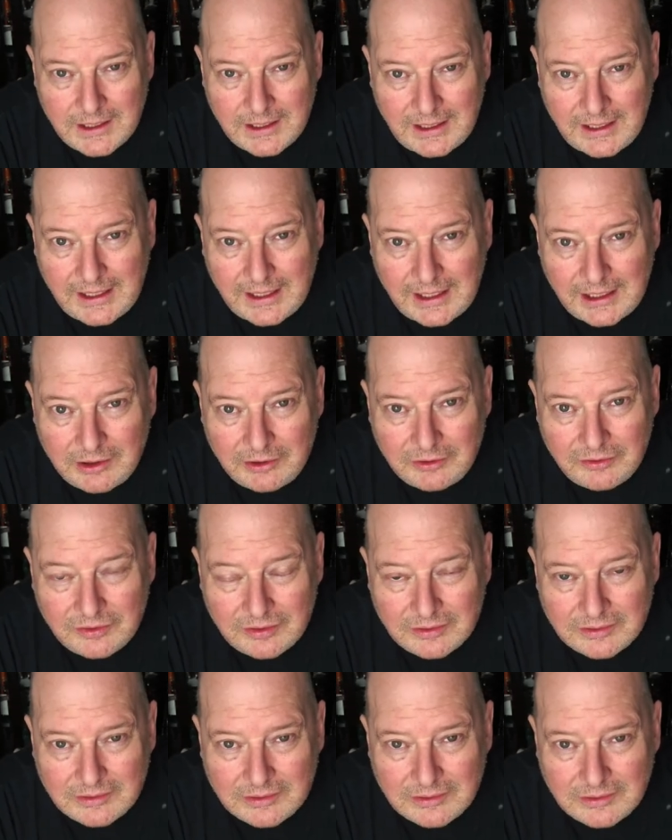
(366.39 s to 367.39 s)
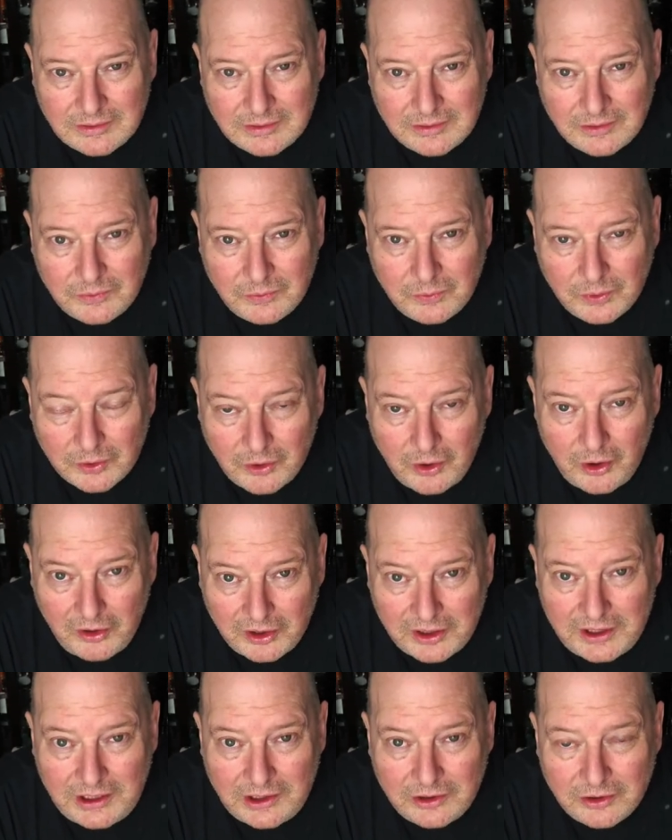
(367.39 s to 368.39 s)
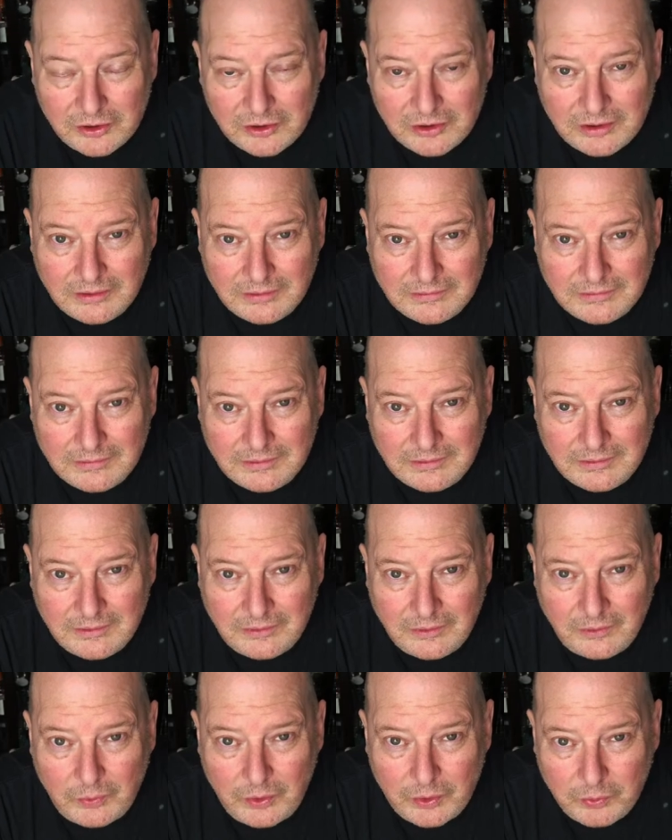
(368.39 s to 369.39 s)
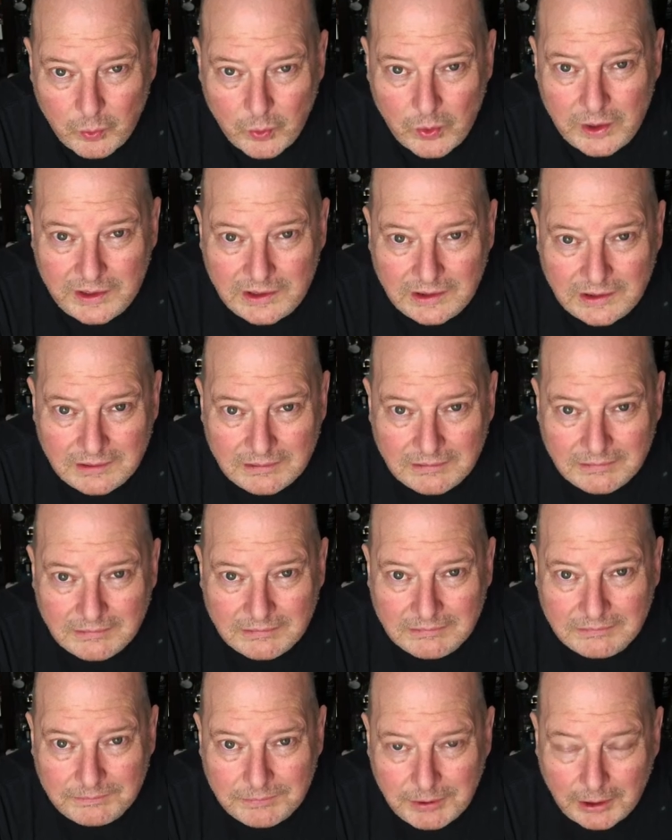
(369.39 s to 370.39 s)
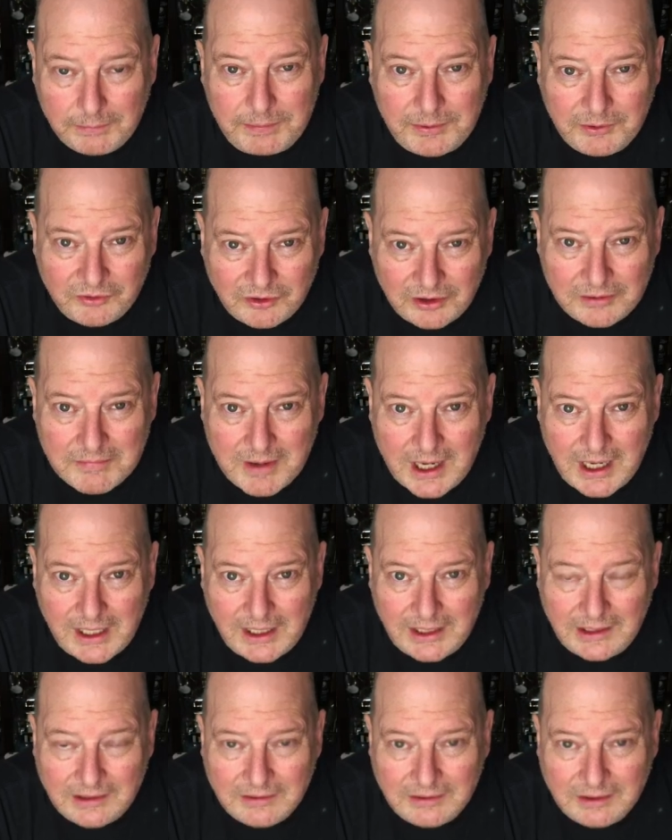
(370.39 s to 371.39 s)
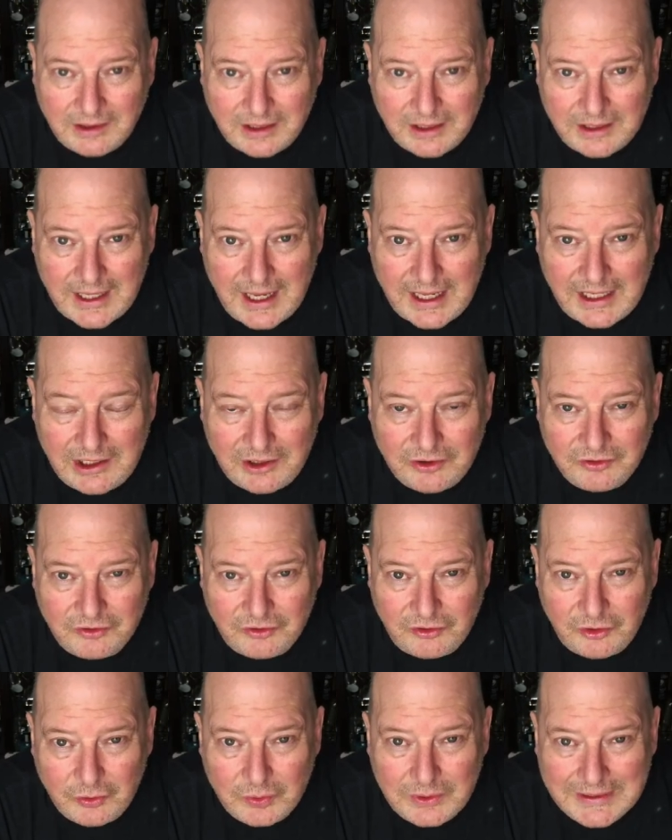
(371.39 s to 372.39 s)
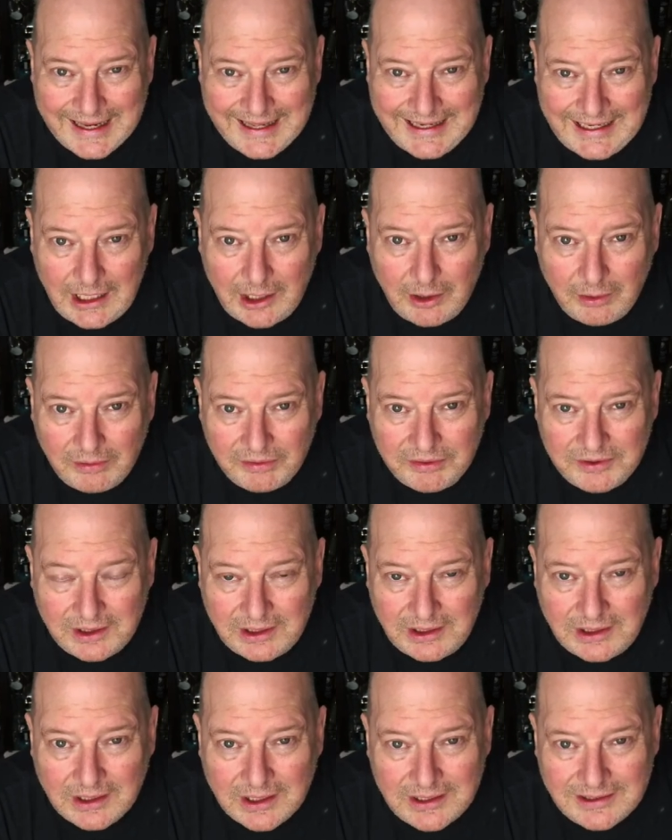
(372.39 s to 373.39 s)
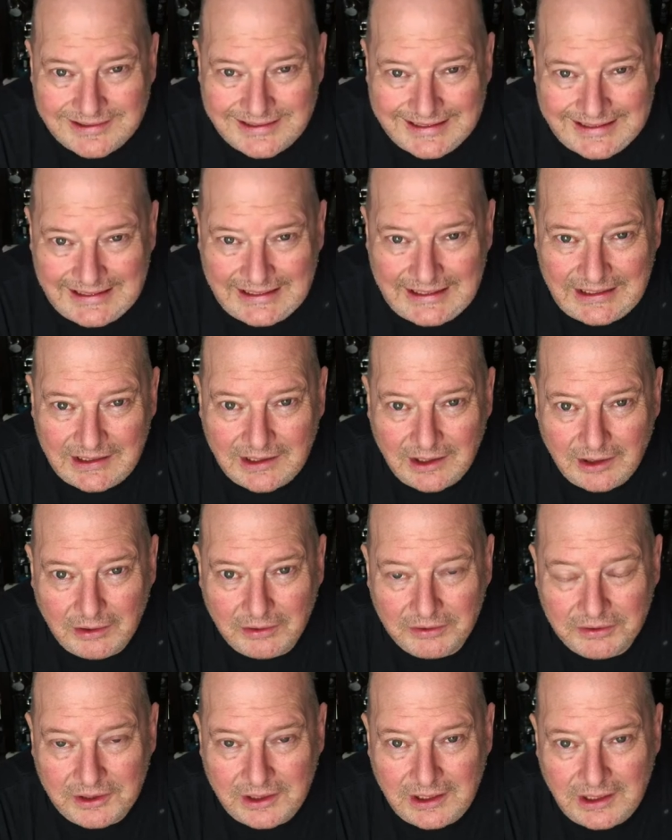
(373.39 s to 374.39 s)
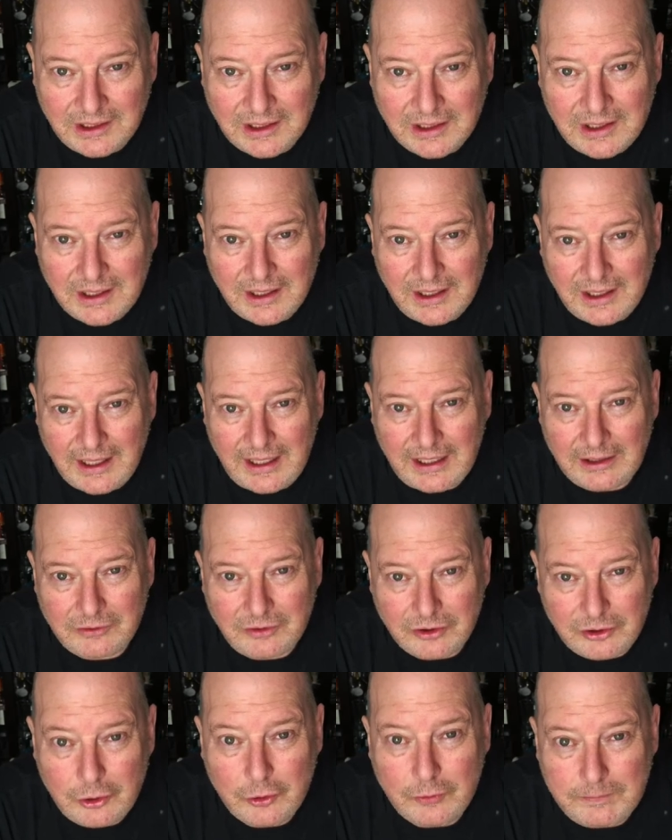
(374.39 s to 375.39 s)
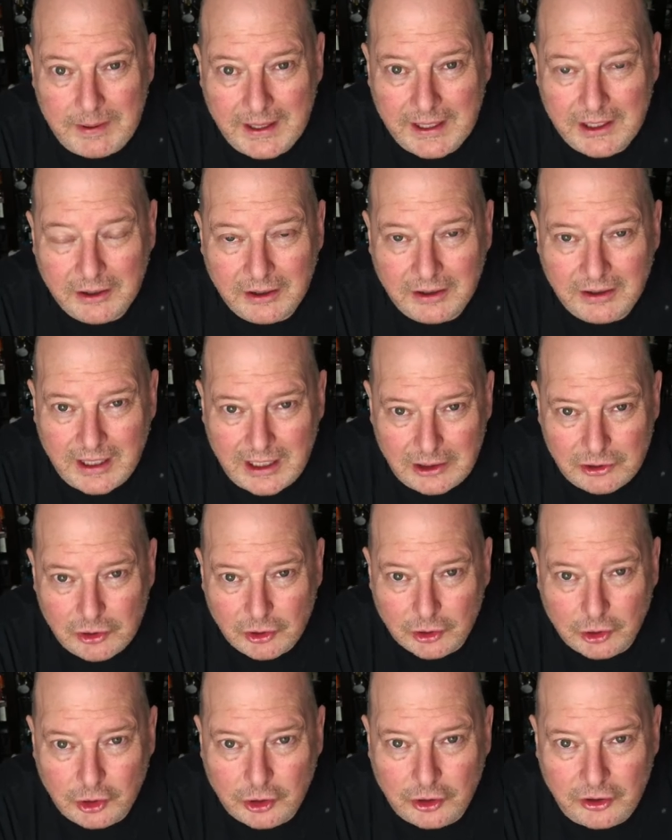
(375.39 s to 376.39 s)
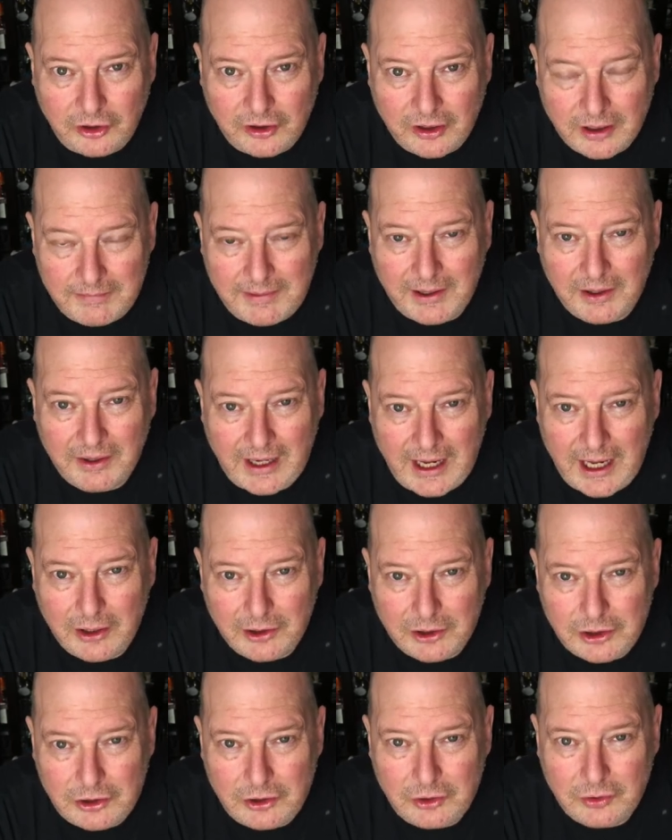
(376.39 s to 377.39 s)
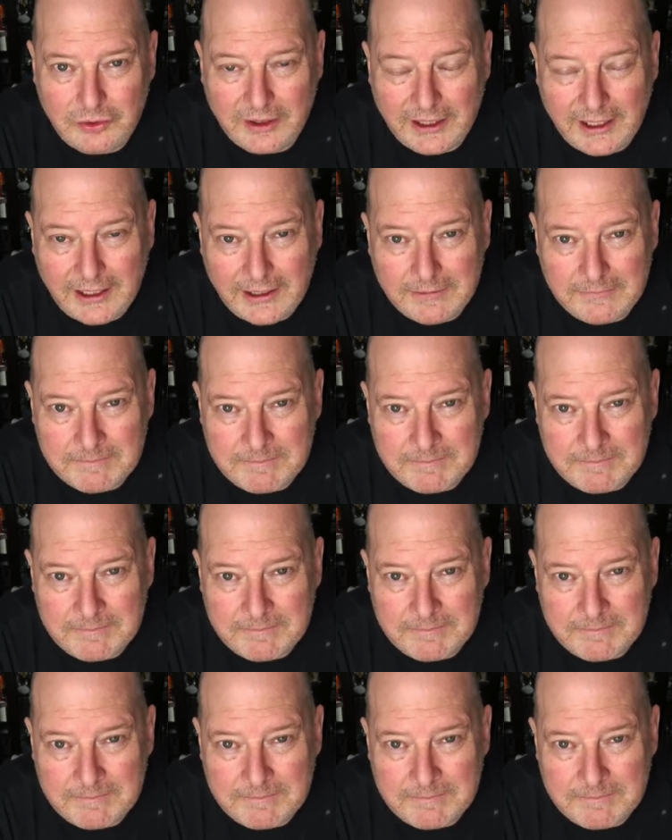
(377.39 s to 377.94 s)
And we're all here with one purpose in mind, and that is to get healthy, to eat healthy, and to do better, and to learn about how to do that.